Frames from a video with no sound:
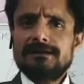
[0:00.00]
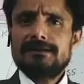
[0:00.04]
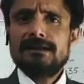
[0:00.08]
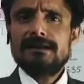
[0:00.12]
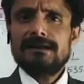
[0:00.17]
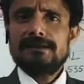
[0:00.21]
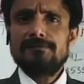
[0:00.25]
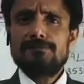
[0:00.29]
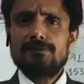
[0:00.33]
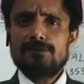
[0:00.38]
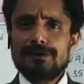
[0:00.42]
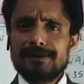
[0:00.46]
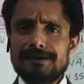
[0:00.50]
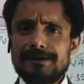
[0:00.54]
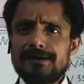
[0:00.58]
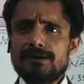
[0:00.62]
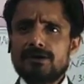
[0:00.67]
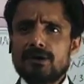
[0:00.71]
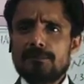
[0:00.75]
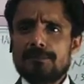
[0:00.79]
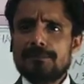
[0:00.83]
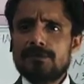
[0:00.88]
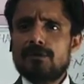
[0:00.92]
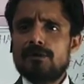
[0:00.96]
the important
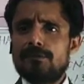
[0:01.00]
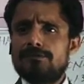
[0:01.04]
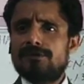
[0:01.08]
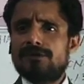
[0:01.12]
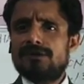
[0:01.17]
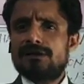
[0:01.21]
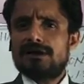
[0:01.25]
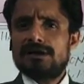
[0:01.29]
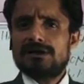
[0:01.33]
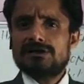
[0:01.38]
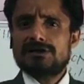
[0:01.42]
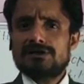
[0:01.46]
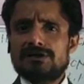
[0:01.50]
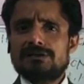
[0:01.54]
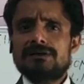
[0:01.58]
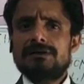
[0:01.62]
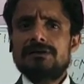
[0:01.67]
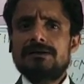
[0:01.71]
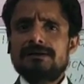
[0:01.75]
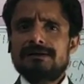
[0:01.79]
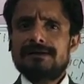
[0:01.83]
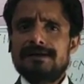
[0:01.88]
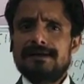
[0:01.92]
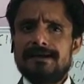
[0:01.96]
topic of the class
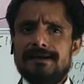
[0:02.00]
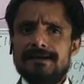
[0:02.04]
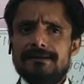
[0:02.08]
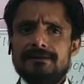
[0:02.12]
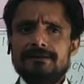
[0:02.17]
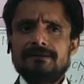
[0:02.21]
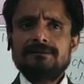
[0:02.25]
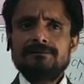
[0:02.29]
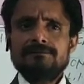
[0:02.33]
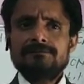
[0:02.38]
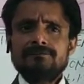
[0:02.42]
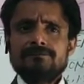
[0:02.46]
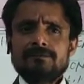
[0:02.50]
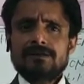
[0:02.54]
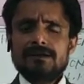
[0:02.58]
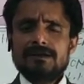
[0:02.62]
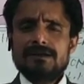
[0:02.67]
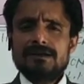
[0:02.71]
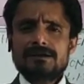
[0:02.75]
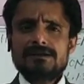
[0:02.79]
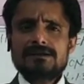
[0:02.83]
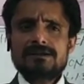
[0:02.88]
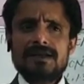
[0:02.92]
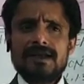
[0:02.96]
10
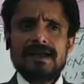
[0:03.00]
is the